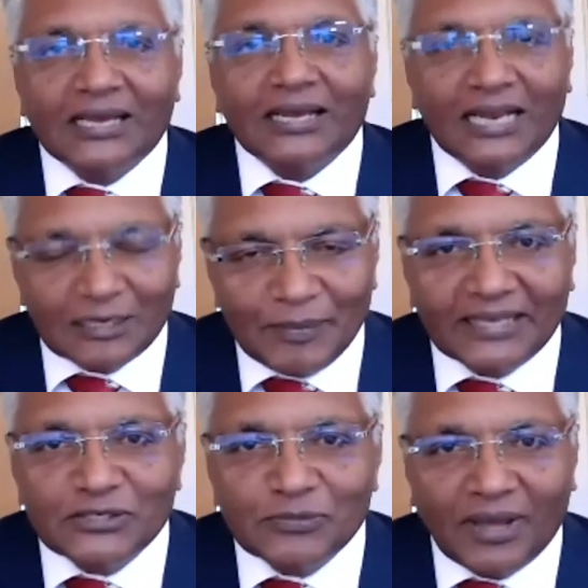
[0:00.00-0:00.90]
Let me
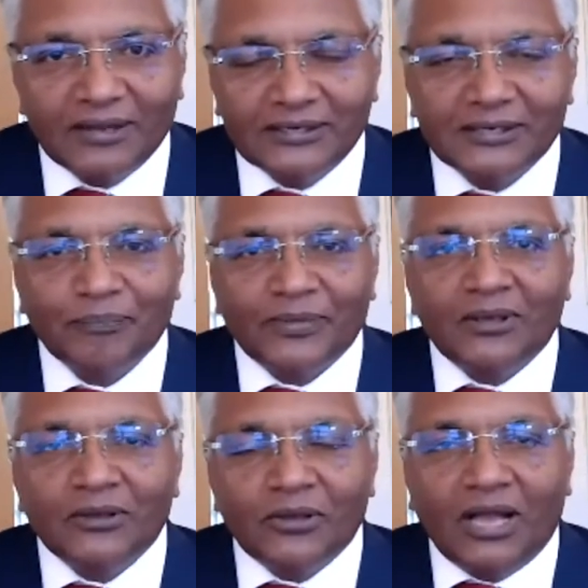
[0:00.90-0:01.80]
expand.
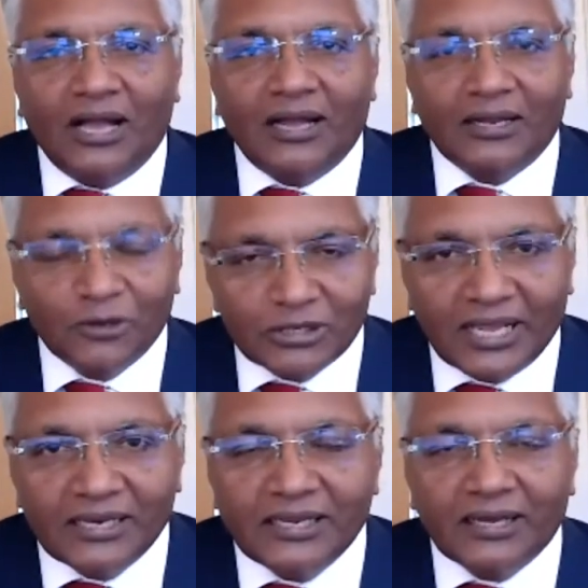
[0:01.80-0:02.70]
Uh, Lord
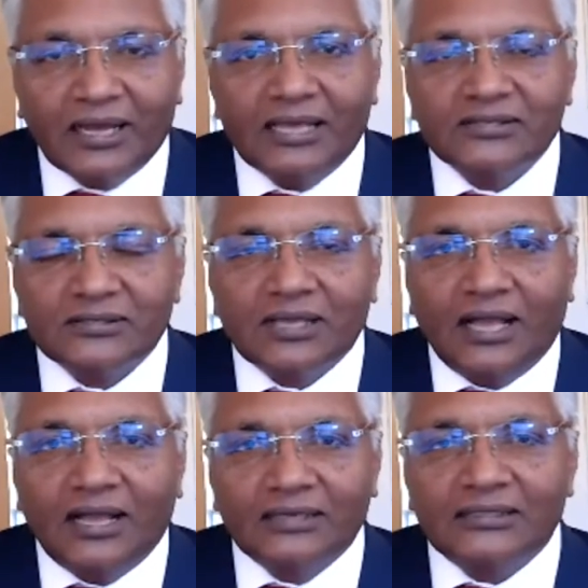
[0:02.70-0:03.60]
Gadhia has
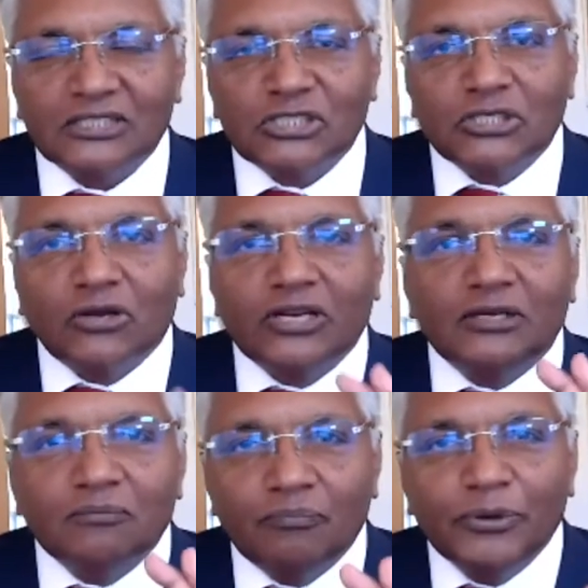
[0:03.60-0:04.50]
uh, touched on
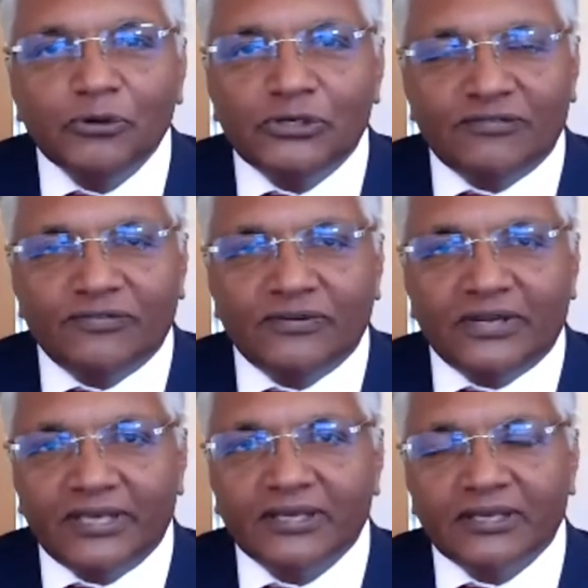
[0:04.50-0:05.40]
it
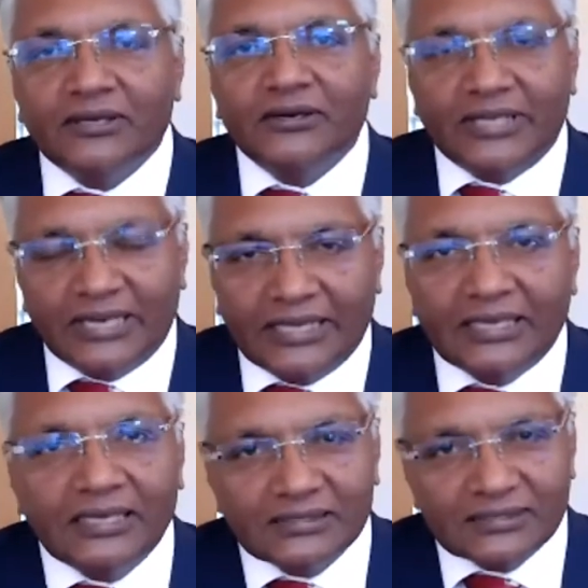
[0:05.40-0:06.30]
beautifully really.
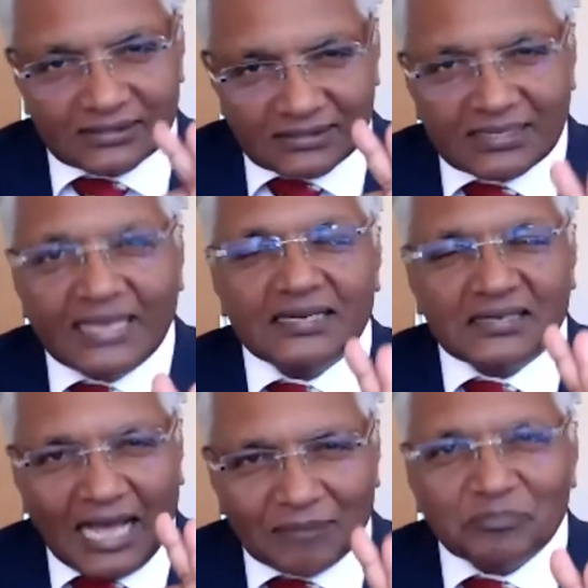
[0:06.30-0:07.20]
he's said
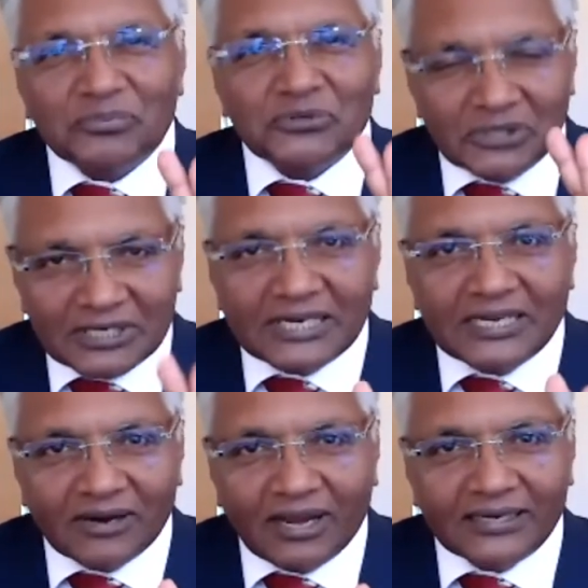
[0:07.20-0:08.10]
it
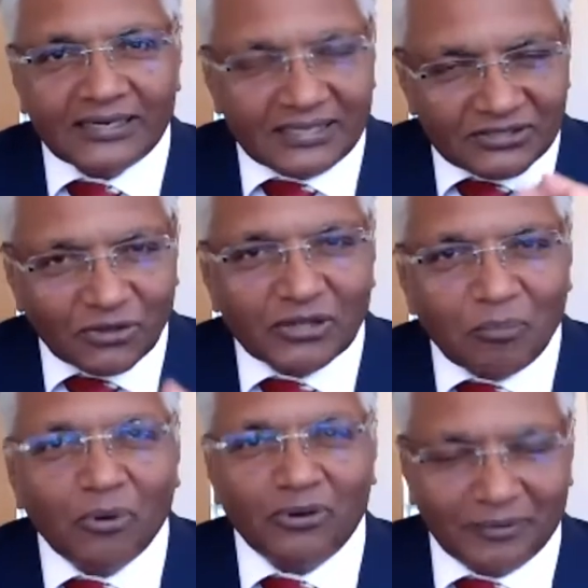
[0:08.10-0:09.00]
absolutely right. He's on the
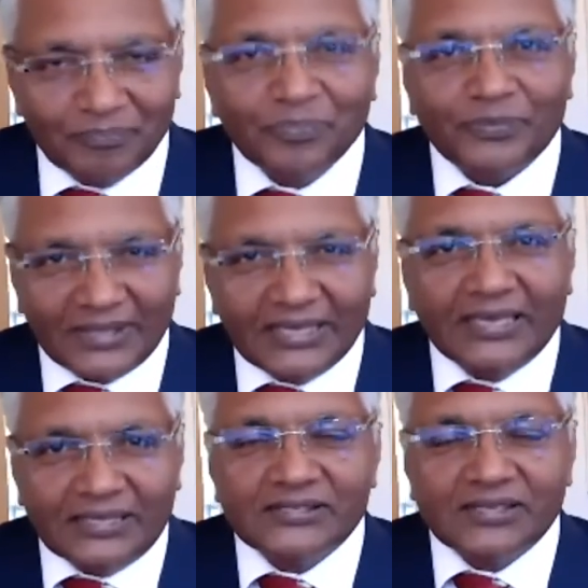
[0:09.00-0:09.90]
ball.
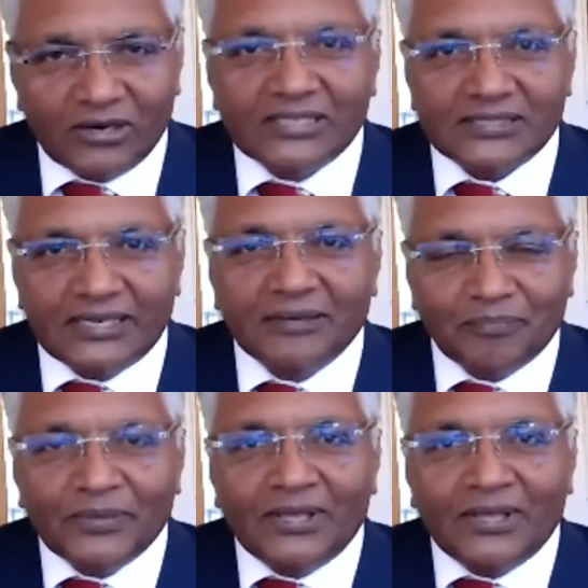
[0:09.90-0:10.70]
He is, honestly.